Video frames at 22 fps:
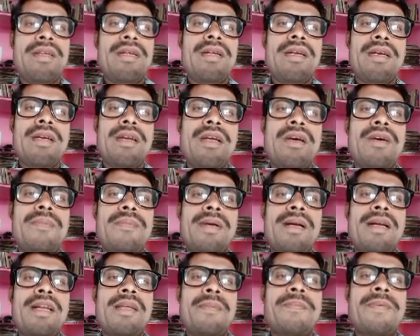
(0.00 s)
Now
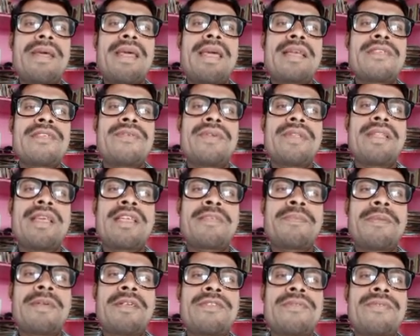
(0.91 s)
multiply x with x
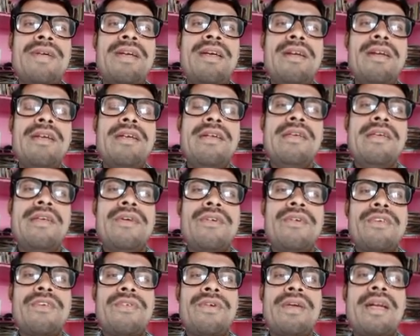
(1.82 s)
plus 1,
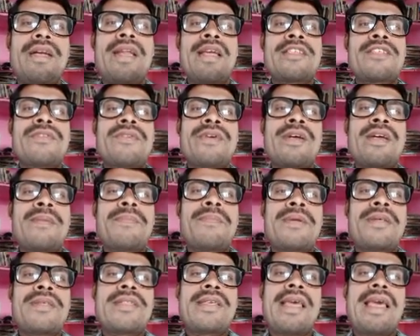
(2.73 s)
you get x square
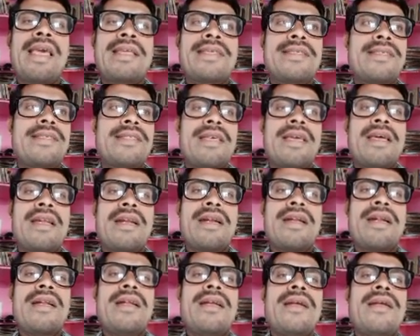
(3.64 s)
plus x here.
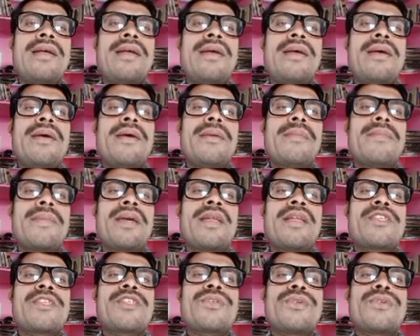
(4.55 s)

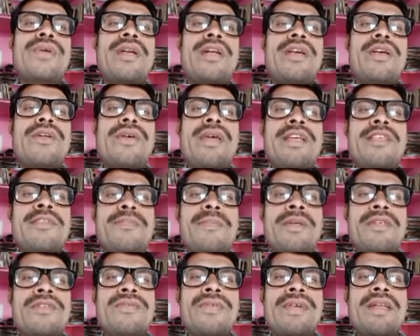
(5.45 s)
Minus 2 into x
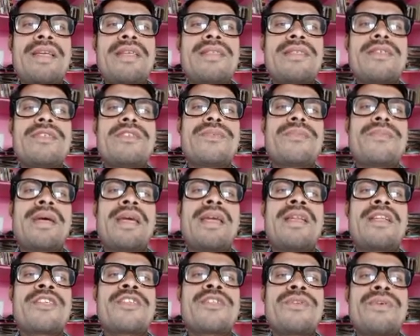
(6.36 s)
plus 1 is to
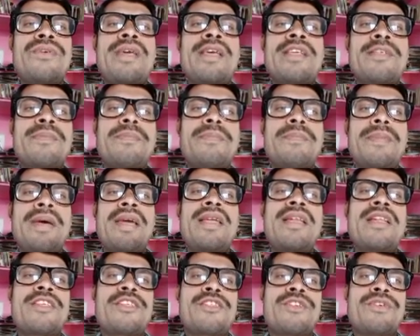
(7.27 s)
minus 2x
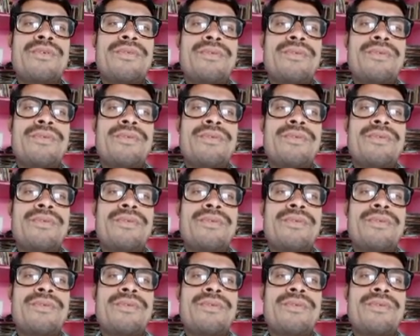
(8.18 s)
minus 2.